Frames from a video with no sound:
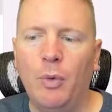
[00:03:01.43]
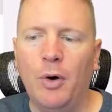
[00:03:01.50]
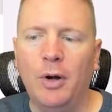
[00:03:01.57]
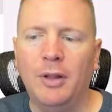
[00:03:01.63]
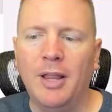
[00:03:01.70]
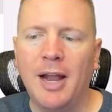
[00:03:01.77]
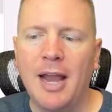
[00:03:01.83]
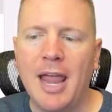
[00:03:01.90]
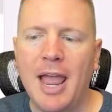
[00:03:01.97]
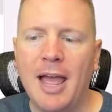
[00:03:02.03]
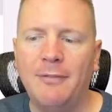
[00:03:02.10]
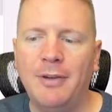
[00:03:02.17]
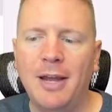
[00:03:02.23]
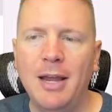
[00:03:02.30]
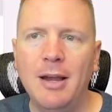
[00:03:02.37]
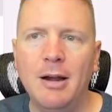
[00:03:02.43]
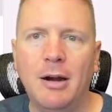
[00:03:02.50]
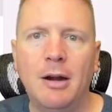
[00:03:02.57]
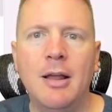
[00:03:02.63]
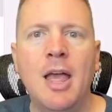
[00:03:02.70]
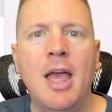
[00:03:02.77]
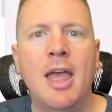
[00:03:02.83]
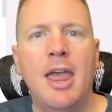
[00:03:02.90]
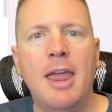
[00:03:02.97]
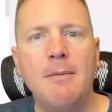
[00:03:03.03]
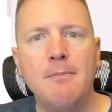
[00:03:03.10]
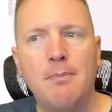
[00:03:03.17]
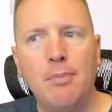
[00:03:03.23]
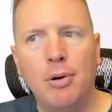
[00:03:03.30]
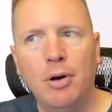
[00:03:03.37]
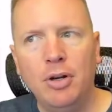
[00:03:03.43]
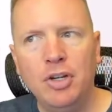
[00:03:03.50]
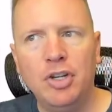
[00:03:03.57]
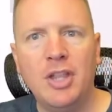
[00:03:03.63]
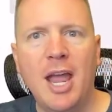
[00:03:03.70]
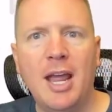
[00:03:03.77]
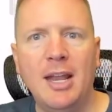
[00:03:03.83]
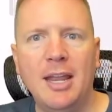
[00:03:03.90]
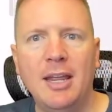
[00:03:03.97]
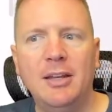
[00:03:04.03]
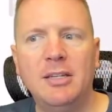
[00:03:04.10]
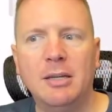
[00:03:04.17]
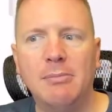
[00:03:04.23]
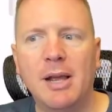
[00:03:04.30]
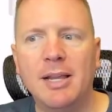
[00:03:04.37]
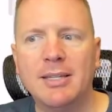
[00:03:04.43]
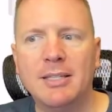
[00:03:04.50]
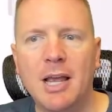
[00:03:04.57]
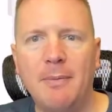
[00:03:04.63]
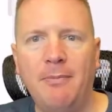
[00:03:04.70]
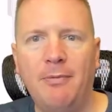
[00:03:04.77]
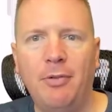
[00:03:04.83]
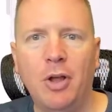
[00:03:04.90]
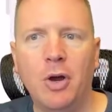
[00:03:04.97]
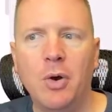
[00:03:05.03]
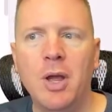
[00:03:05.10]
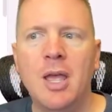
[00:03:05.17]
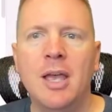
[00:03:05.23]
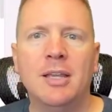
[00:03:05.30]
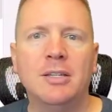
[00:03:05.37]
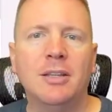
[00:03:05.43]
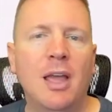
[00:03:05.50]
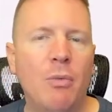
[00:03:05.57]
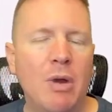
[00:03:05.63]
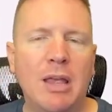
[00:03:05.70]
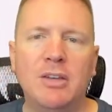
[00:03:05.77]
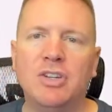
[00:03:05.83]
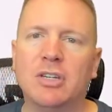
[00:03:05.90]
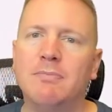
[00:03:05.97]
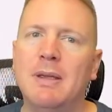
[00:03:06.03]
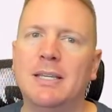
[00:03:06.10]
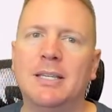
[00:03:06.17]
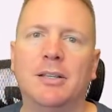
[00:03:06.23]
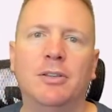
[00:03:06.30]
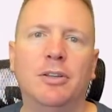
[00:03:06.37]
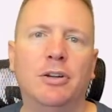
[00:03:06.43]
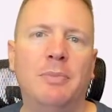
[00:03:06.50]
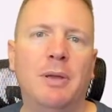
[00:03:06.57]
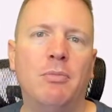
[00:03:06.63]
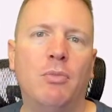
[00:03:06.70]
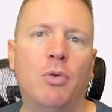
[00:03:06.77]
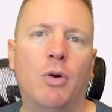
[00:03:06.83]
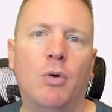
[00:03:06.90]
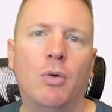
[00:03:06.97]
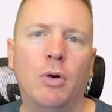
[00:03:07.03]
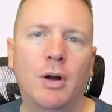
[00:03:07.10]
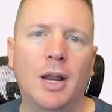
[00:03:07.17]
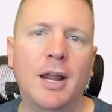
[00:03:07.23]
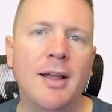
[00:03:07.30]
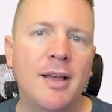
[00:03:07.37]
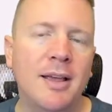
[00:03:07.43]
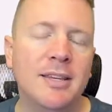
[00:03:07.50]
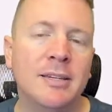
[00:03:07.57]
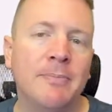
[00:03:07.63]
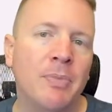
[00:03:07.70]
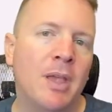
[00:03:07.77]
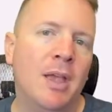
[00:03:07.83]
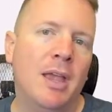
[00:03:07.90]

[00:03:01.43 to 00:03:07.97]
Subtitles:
of the work that I have here and push that into my subflow. So that way it just makes it a little bit more organized.